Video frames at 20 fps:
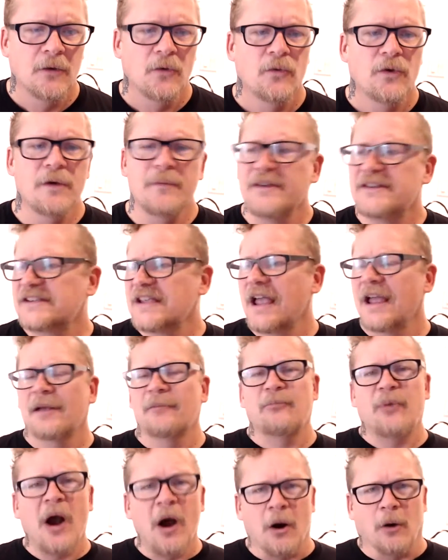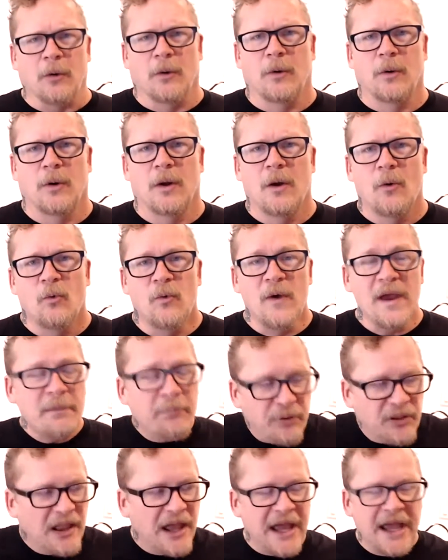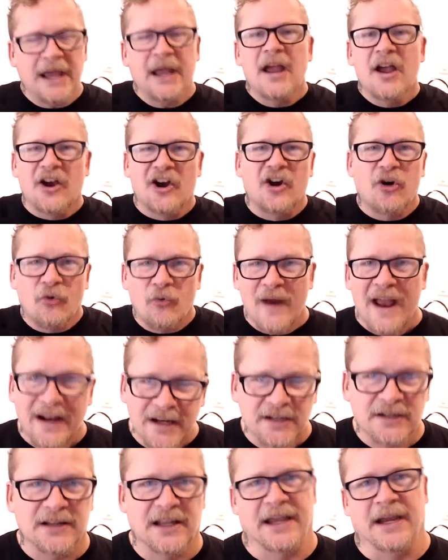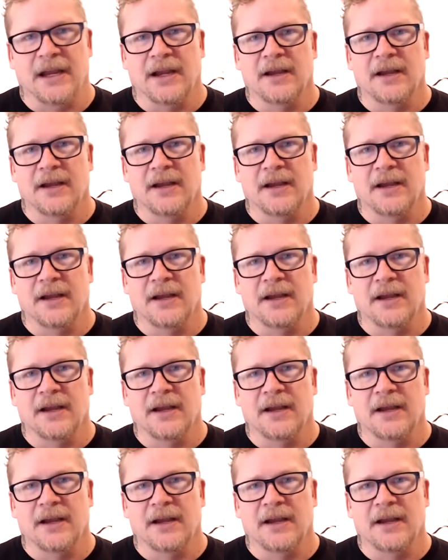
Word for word: You'd be saying, bro, we play correctly